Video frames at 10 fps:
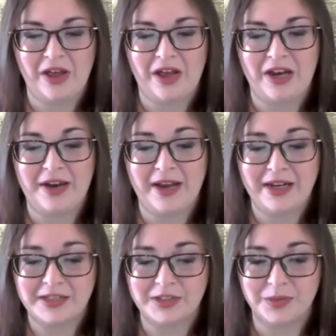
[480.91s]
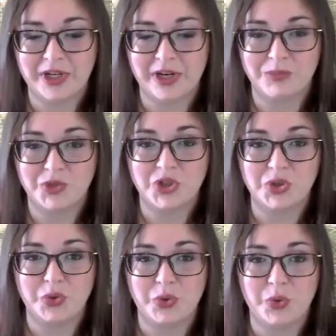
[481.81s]
Next, we come
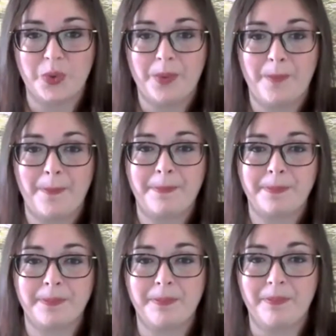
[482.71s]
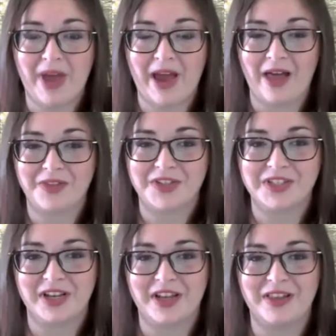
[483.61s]
to
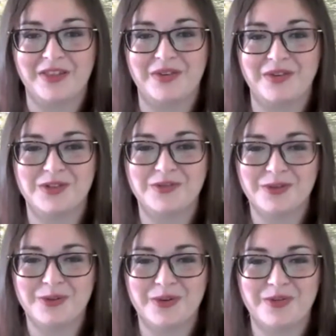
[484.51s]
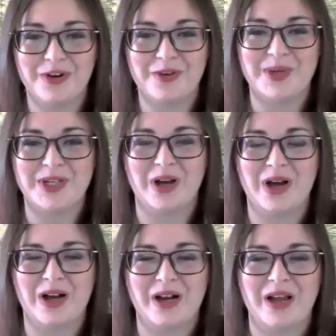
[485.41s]
baths. And those of you who have heard me talk